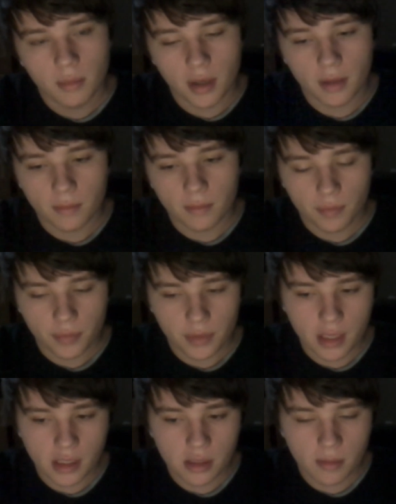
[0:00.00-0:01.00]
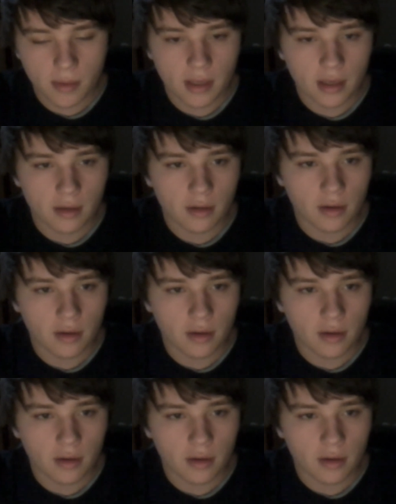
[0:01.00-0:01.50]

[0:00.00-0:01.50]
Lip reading: But that's a bit